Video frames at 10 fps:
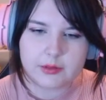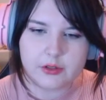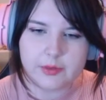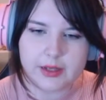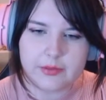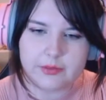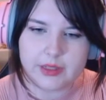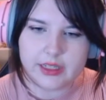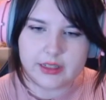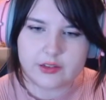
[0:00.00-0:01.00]
cool about
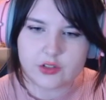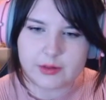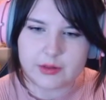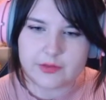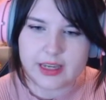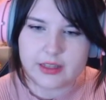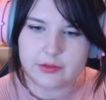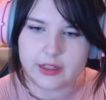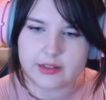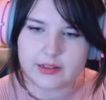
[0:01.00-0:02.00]
being described as
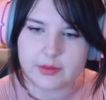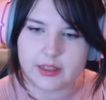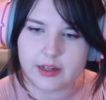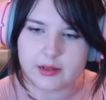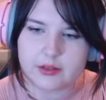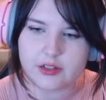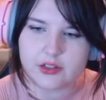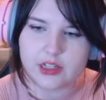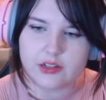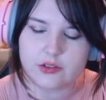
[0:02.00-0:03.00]
faithful is that they're absolutely
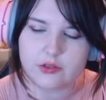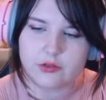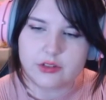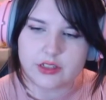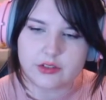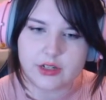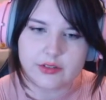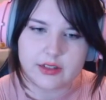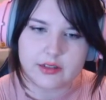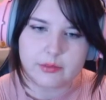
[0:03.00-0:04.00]
no change at all and just
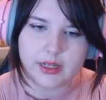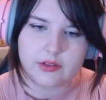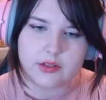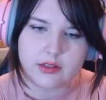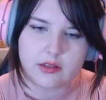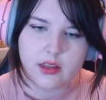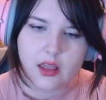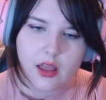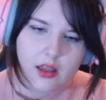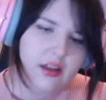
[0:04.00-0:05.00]
graphics and battle
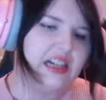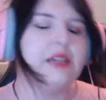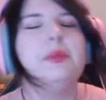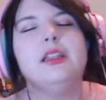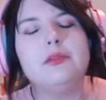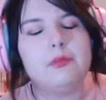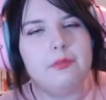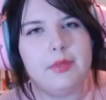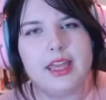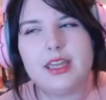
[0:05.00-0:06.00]
I mean,
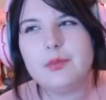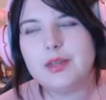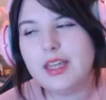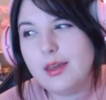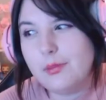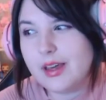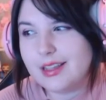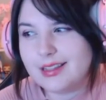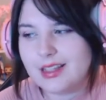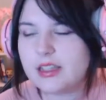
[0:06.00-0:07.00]
maybe, but
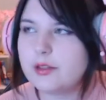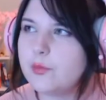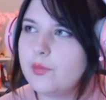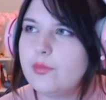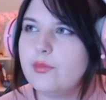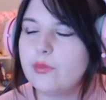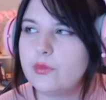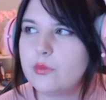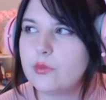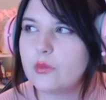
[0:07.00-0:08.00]
it's like
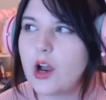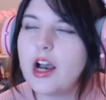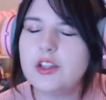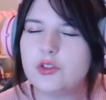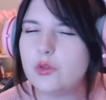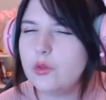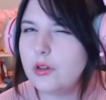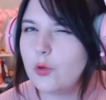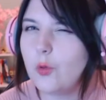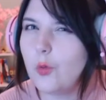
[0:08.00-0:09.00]
I do
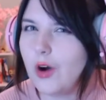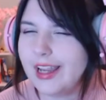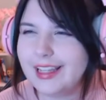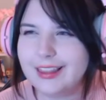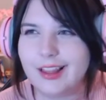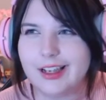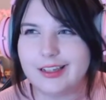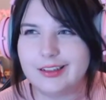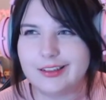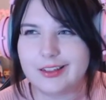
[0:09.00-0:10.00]
quite
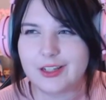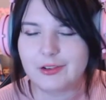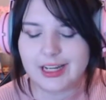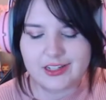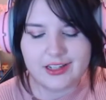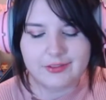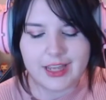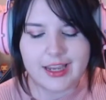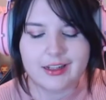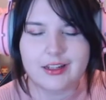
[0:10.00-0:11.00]
like the direction they've
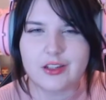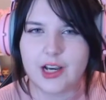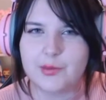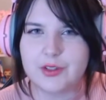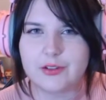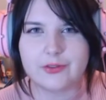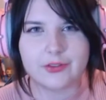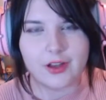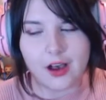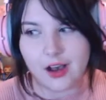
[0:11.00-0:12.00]
taken in terms of
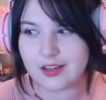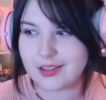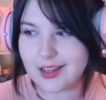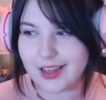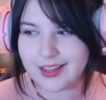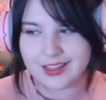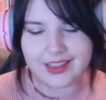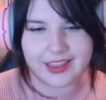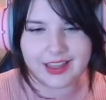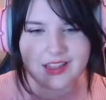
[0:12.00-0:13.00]
art style
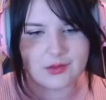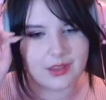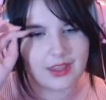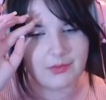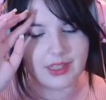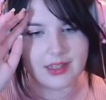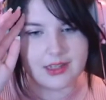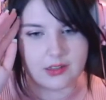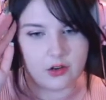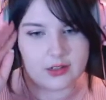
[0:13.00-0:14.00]
and things with it
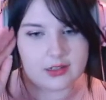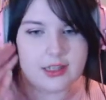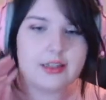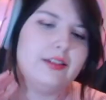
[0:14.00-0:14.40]
because honestly it,